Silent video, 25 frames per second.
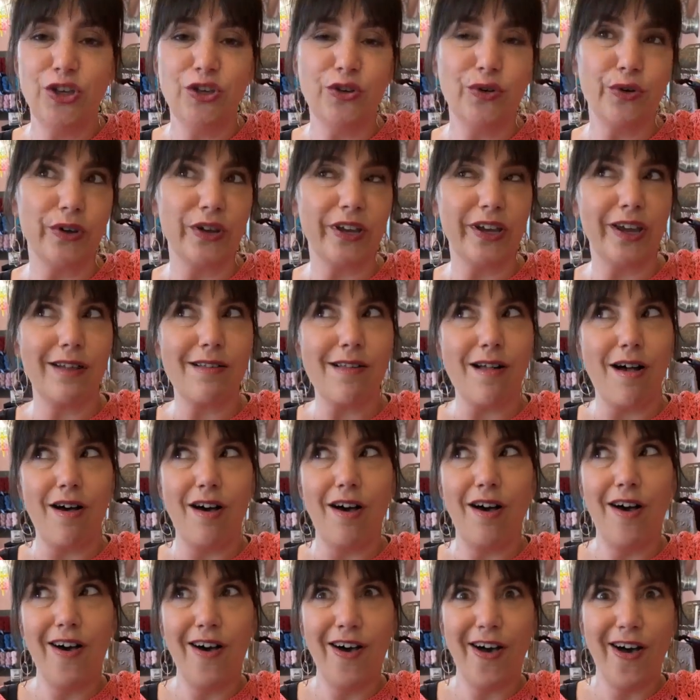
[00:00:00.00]
You can get
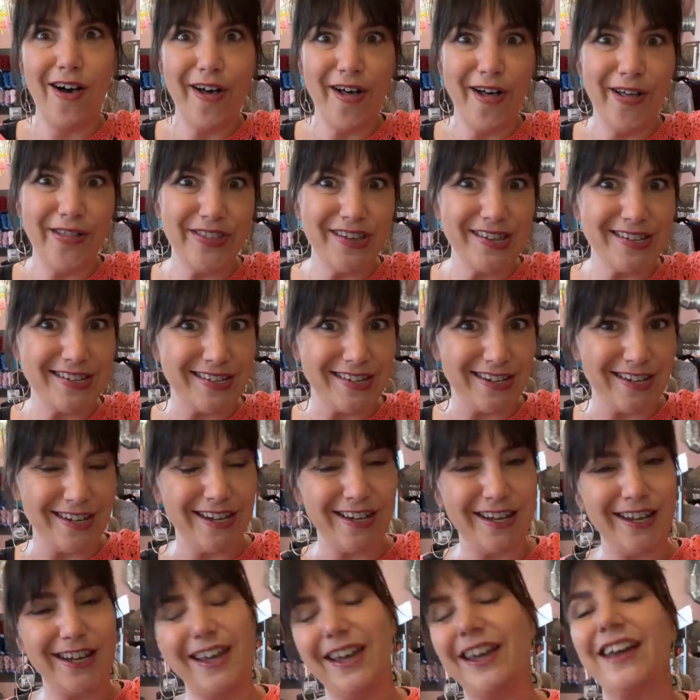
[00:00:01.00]
all the
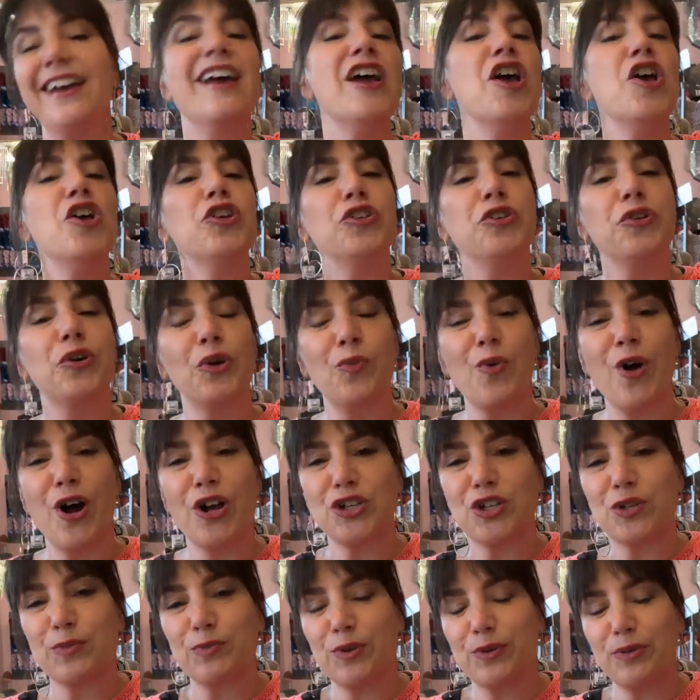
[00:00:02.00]
tea. You can
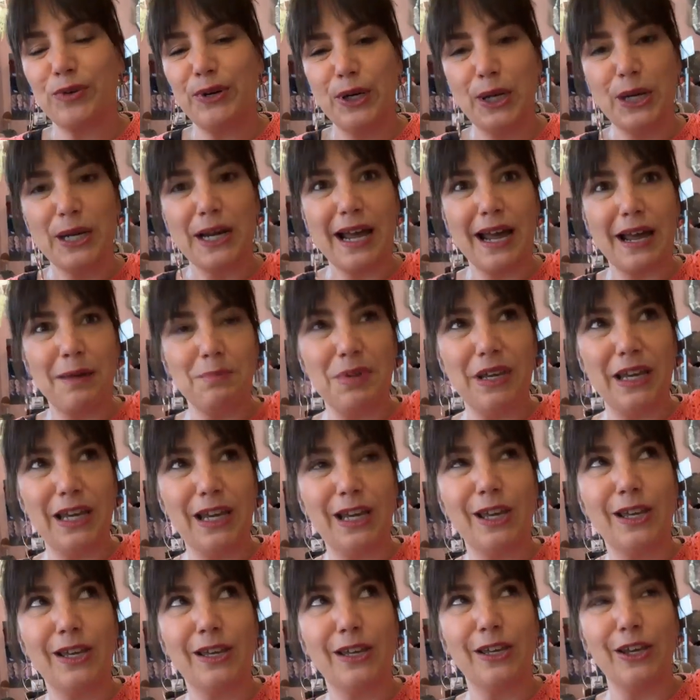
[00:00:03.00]
watch Maria and I
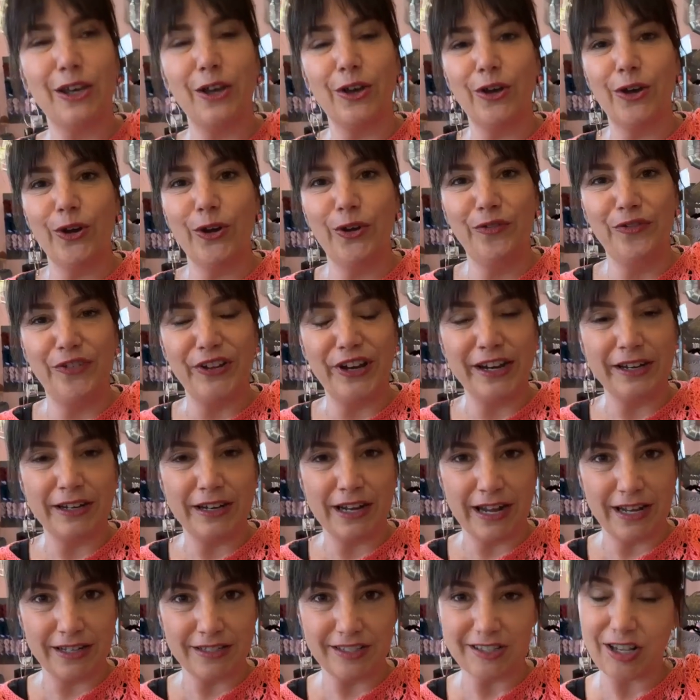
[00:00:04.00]
be goofy
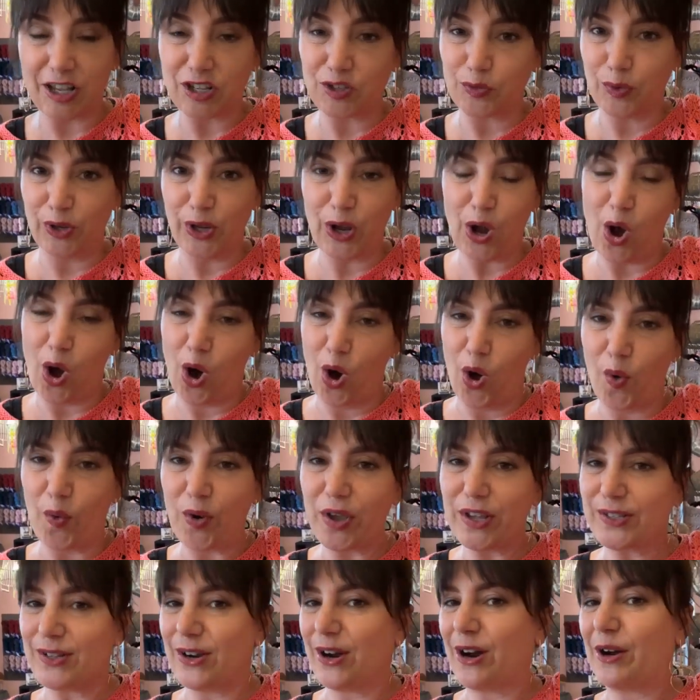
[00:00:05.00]
nuts, because we
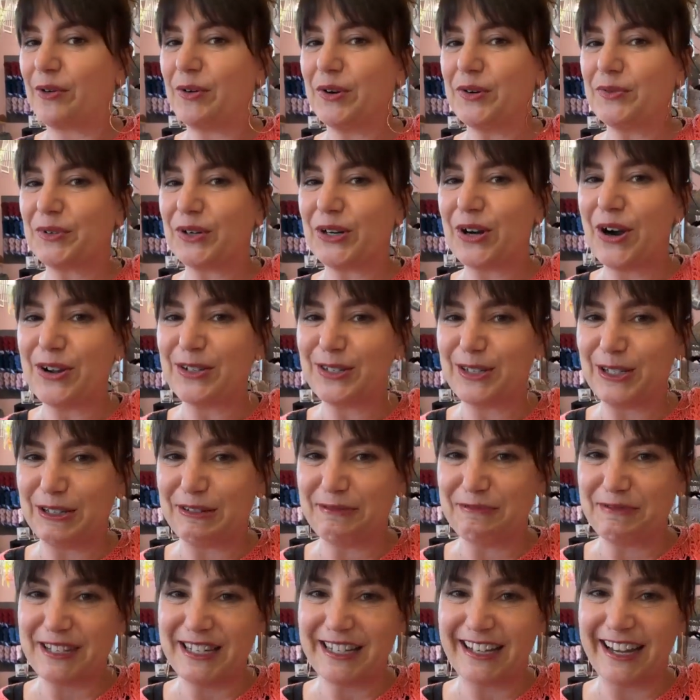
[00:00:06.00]
always are when we're on
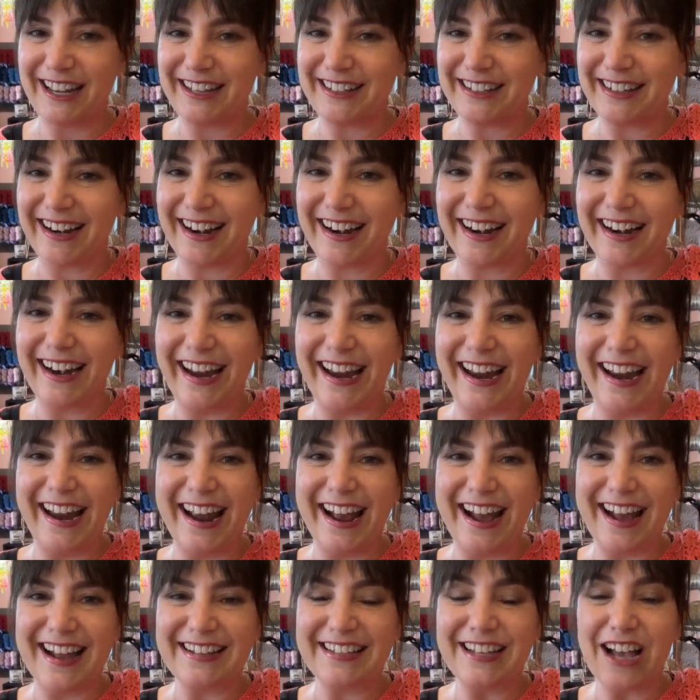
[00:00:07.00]
Zoom together.
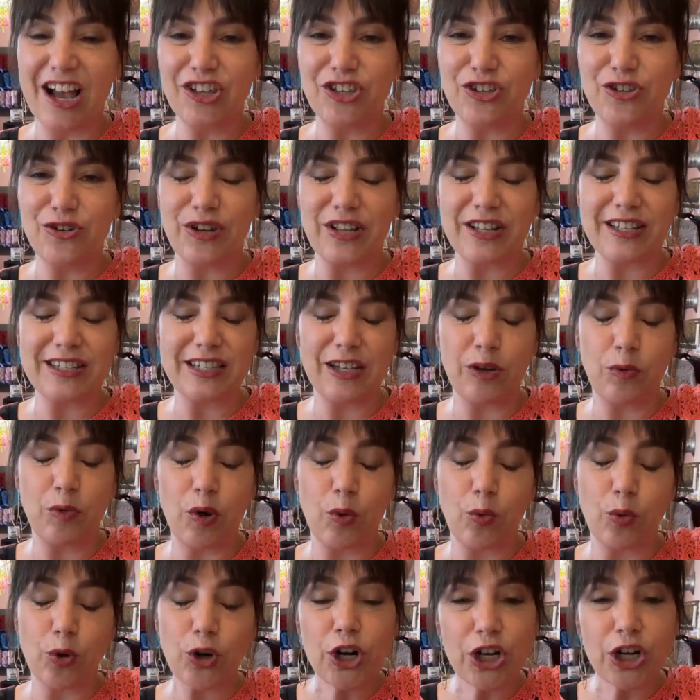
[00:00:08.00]
And you can see
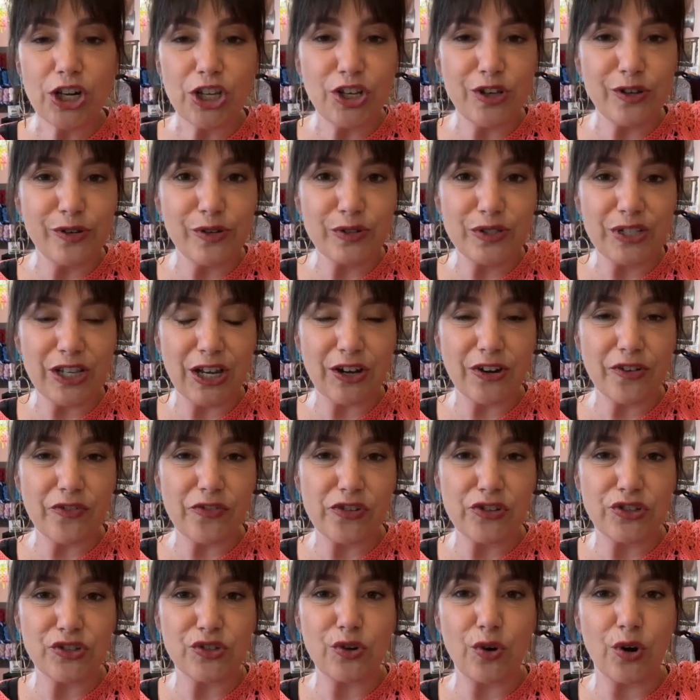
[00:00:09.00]
what we're going to use here
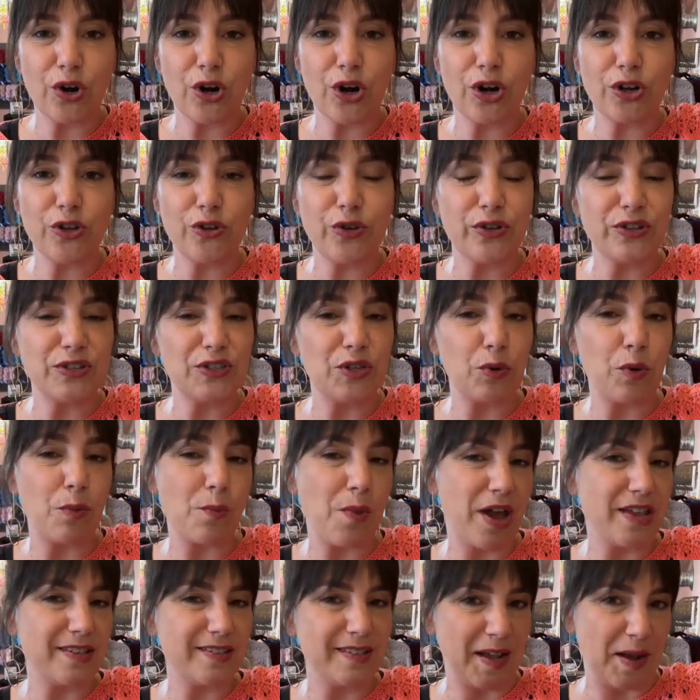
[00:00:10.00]
in the store. You can see
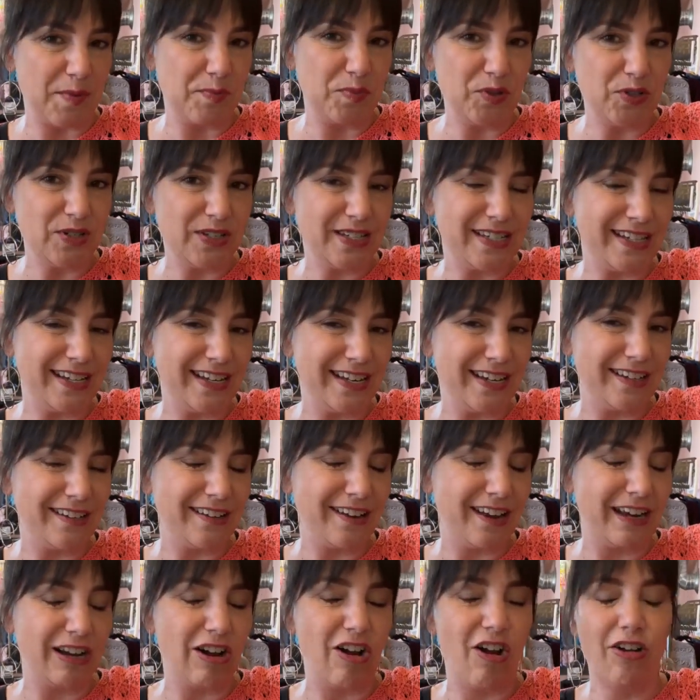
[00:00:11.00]
what my sample's
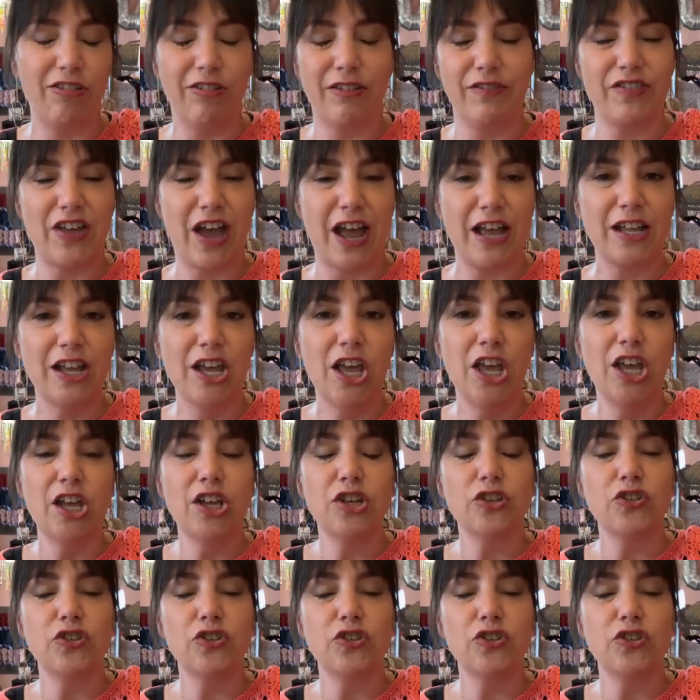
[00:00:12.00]
in and all of that.